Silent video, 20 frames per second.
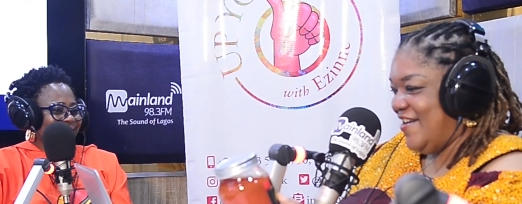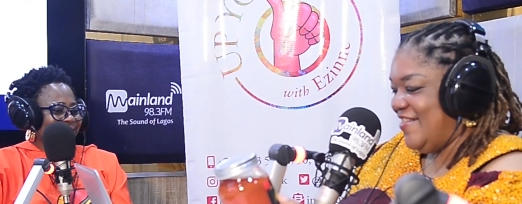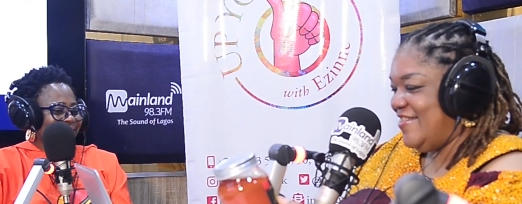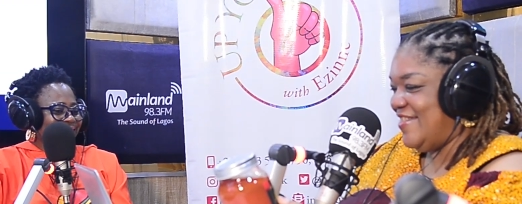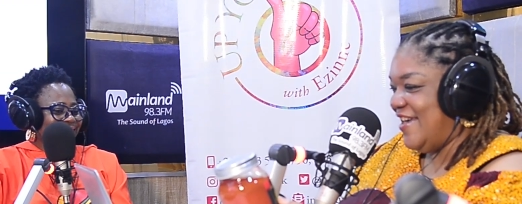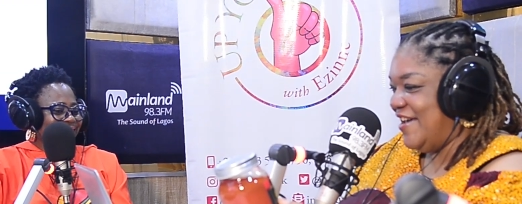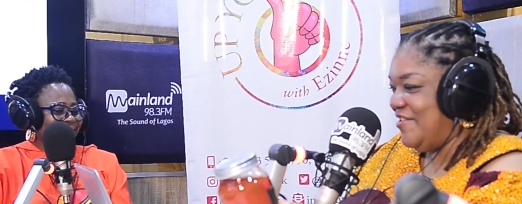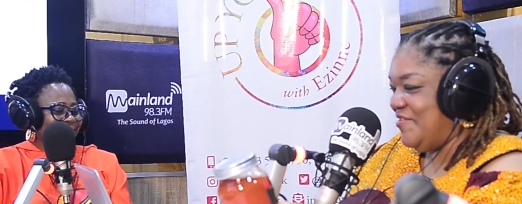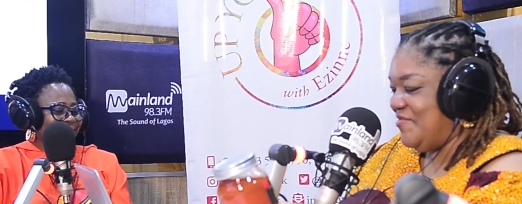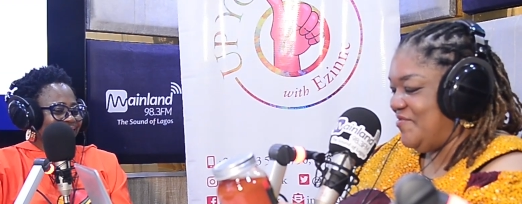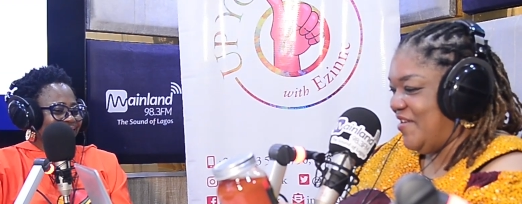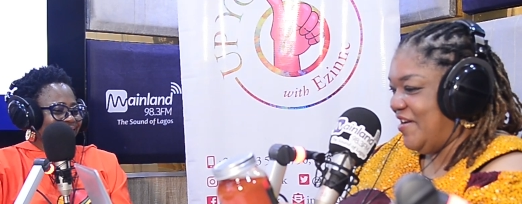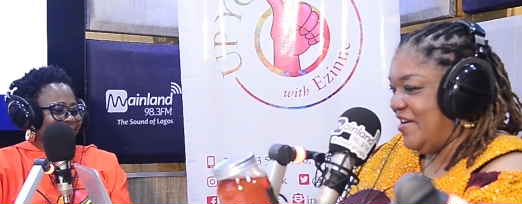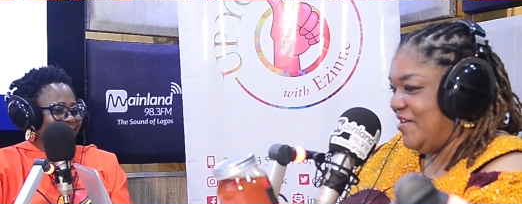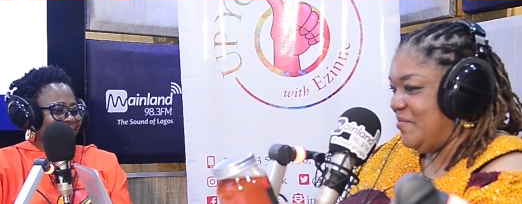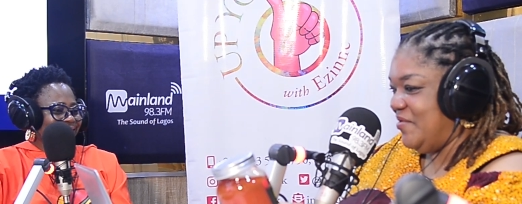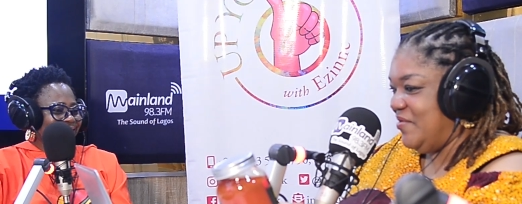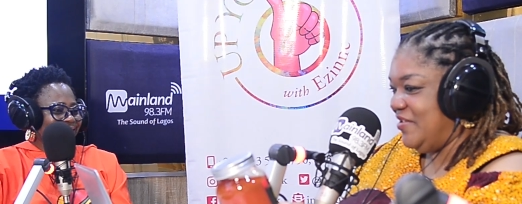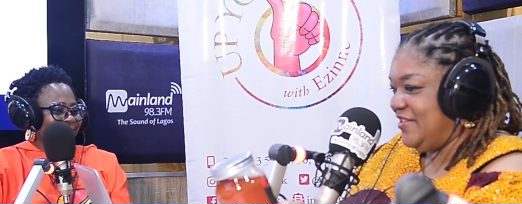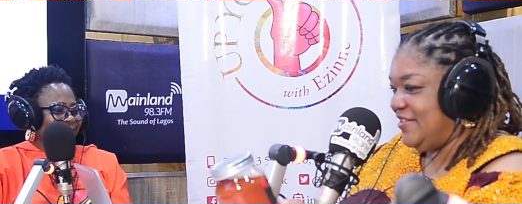Speaker 1: Thank you very
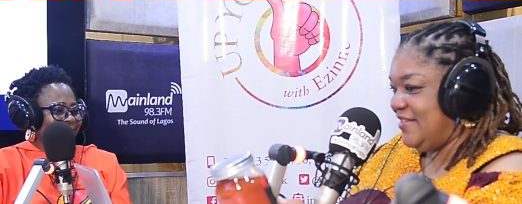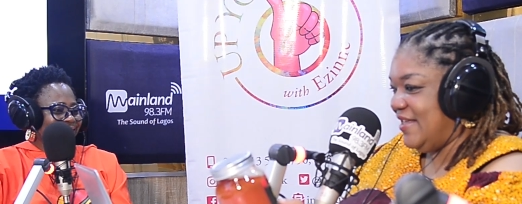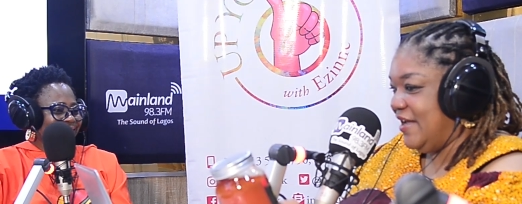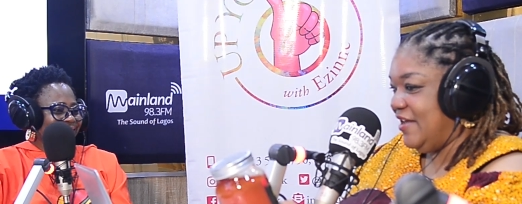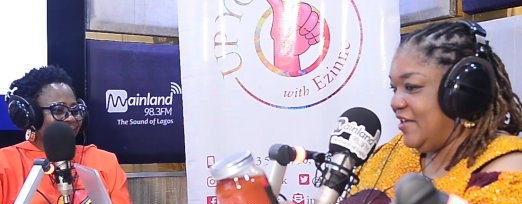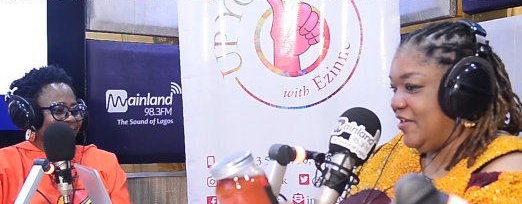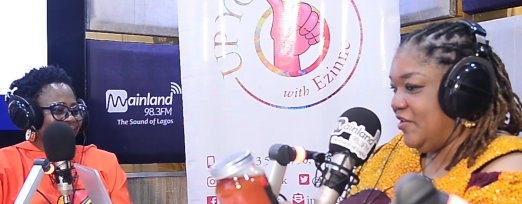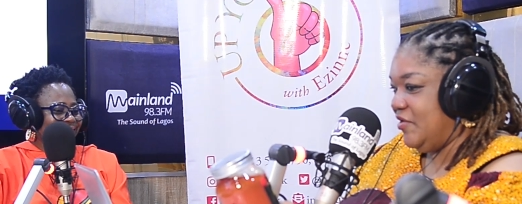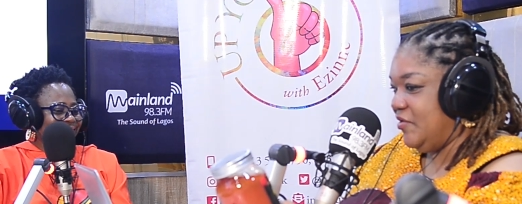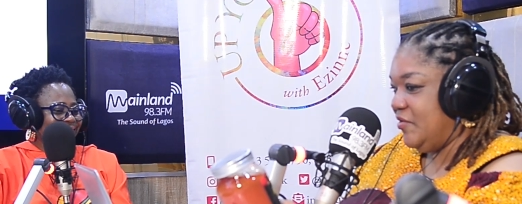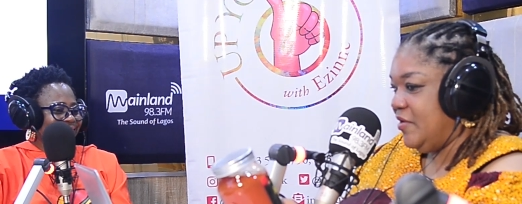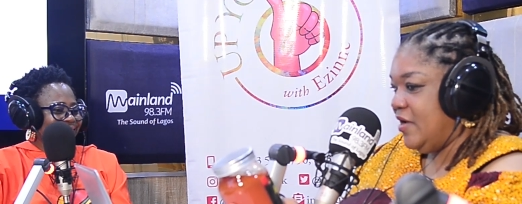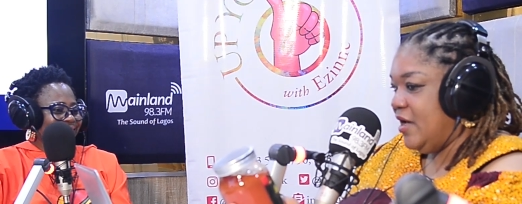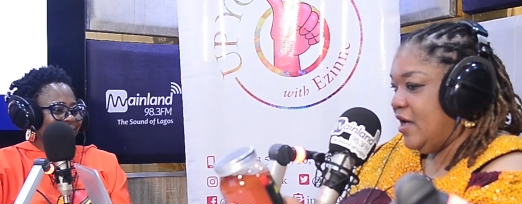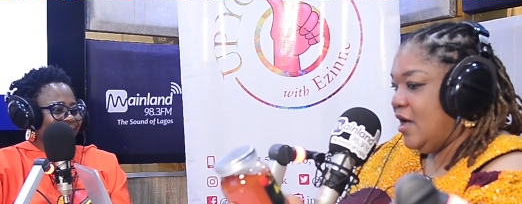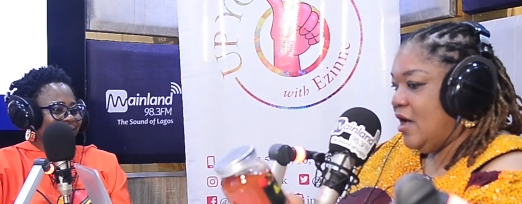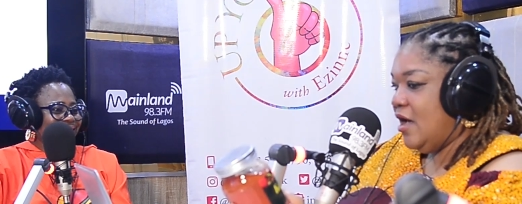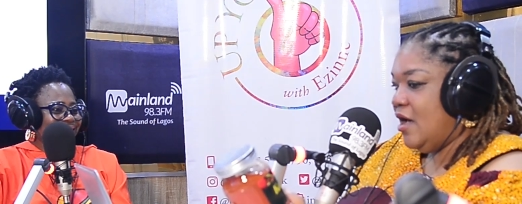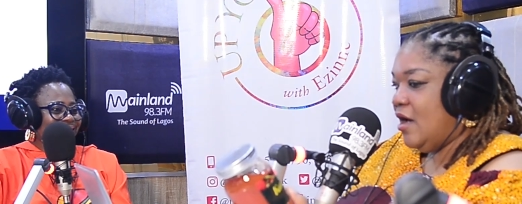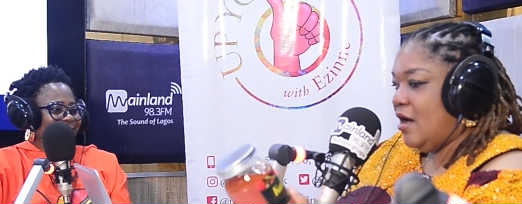much. Thank you.
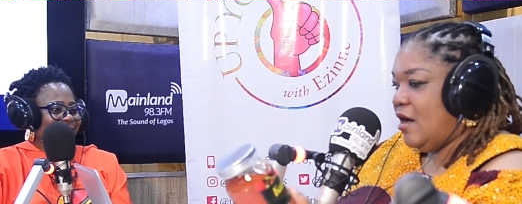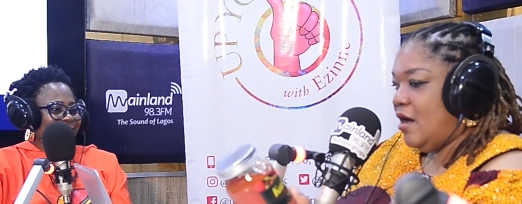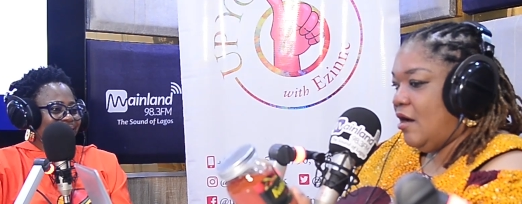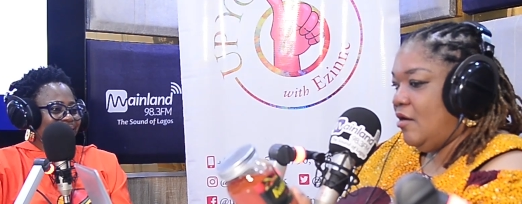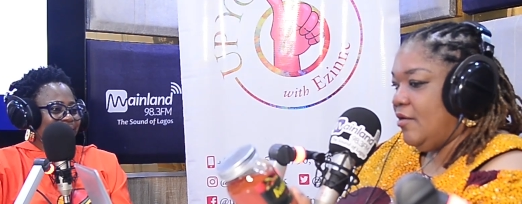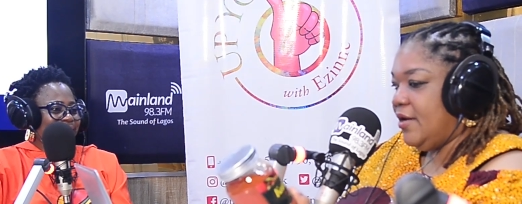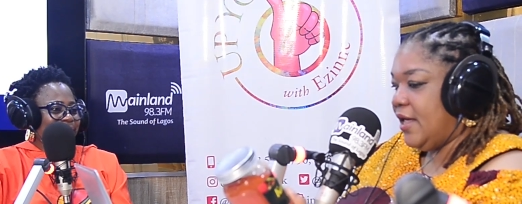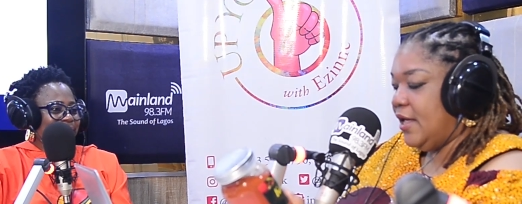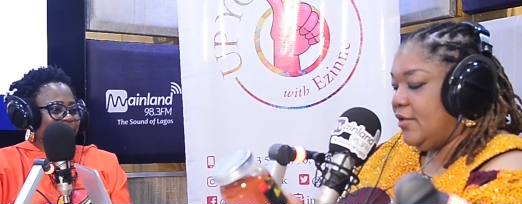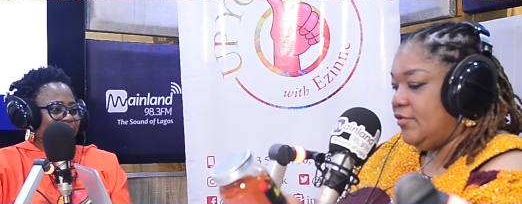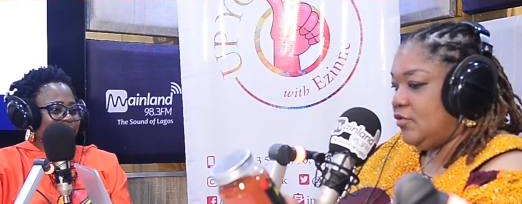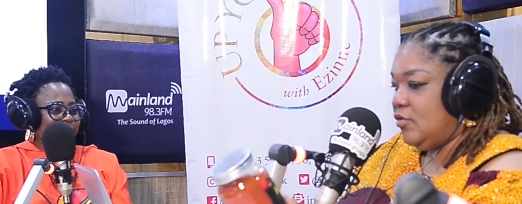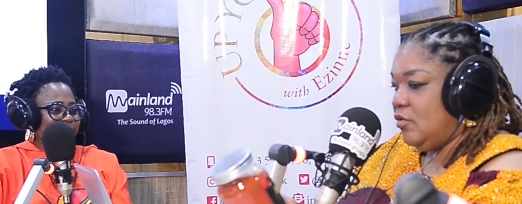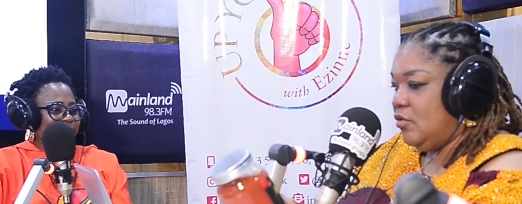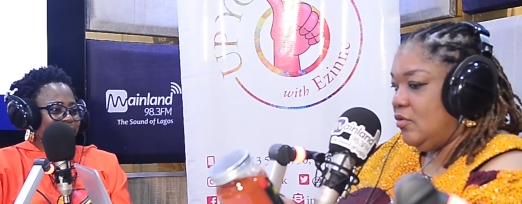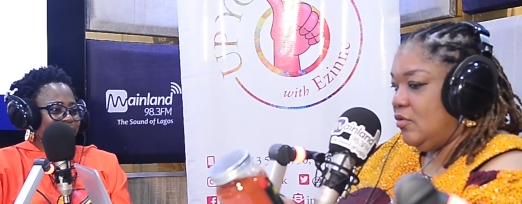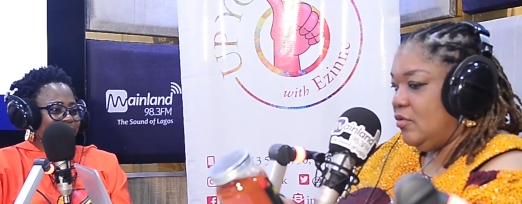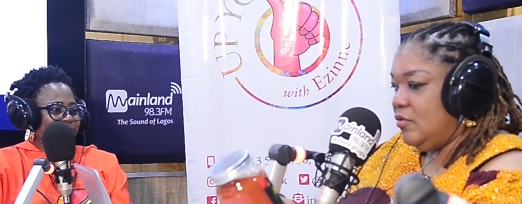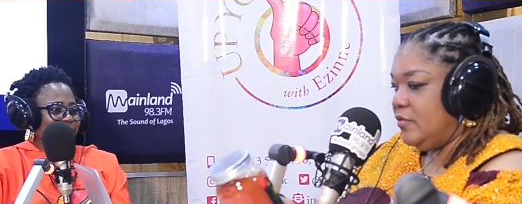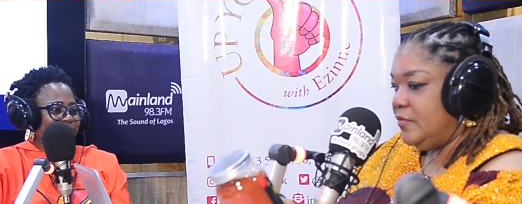Okay.
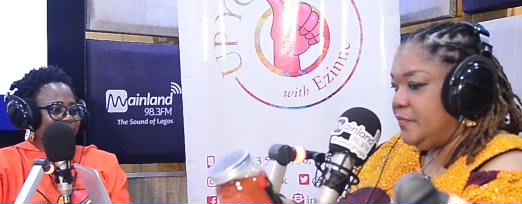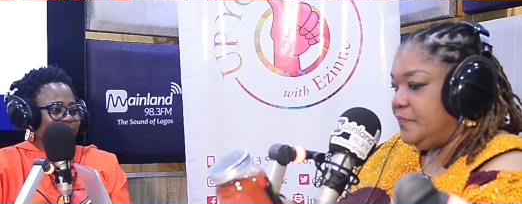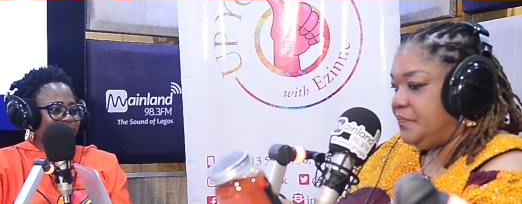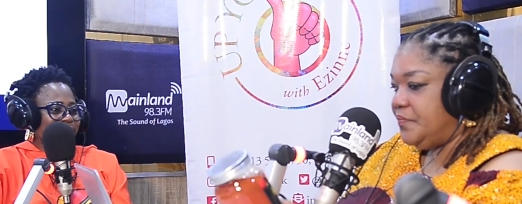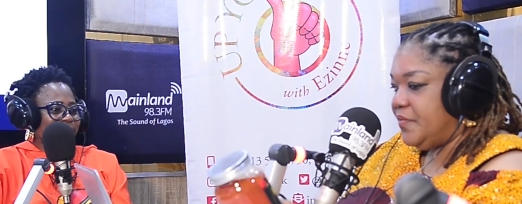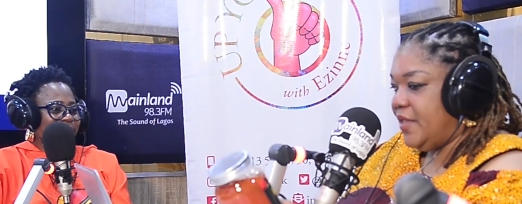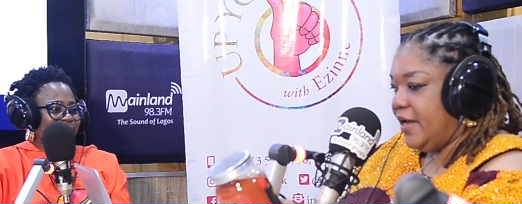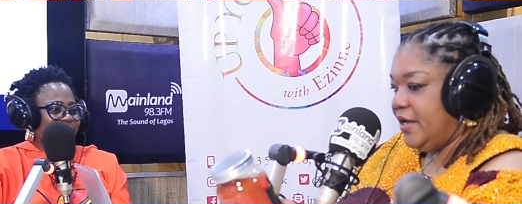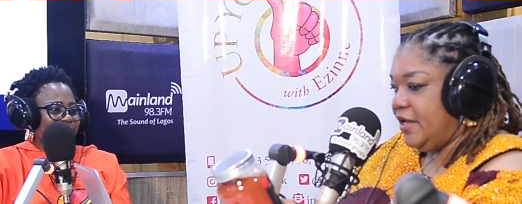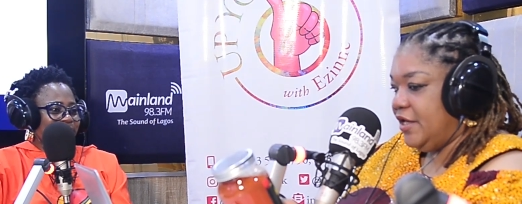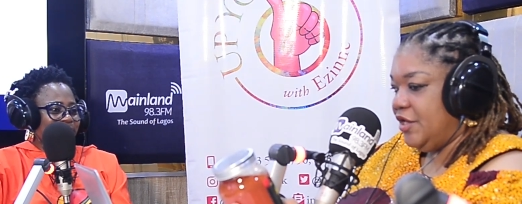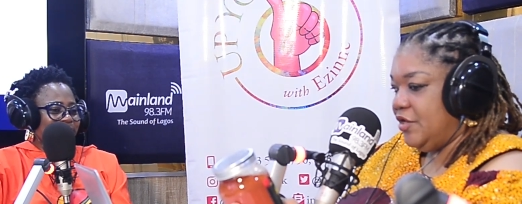Oh, so, thank